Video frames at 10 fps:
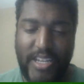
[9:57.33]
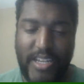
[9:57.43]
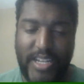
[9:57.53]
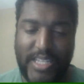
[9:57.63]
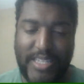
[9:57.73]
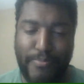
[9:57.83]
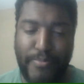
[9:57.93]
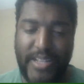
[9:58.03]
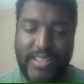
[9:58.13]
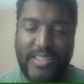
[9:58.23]
You got some
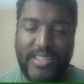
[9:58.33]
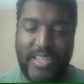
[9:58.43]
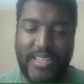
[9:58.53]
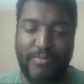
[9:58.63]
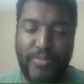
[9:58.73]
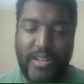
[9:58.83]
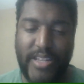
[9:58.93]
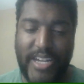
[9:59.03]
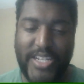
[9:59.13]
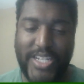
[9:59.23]
mid-season
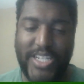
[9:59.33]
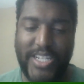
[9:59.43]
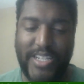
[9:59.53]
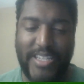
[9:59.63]
predictions,